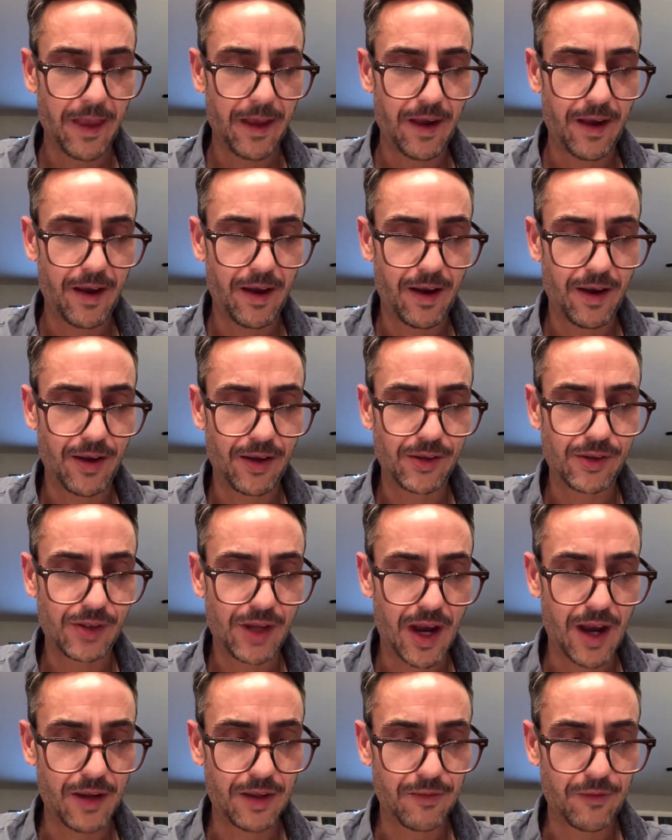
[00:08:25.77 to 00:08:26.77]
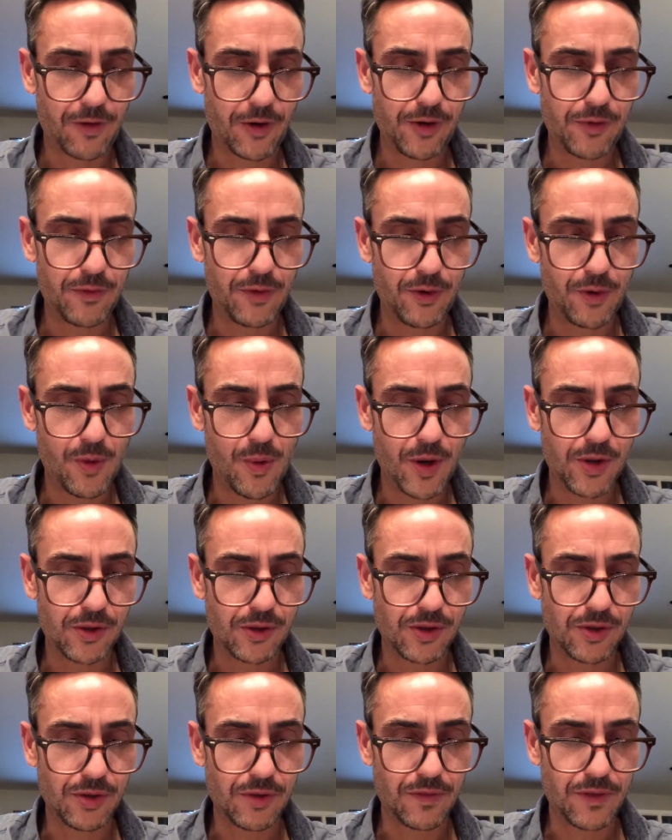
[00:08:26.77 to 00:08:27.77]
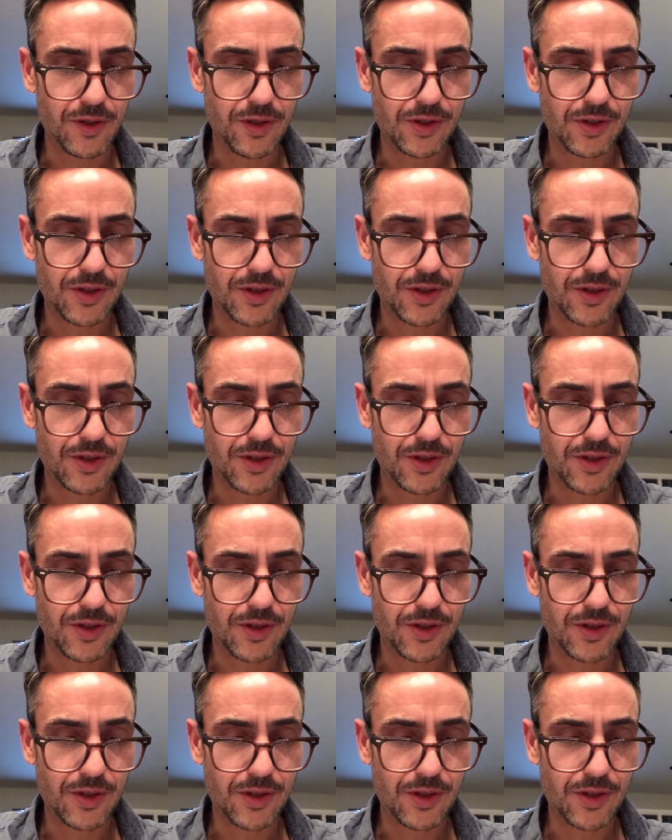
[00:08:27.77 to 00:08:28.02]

Uh, scan the first few questions of each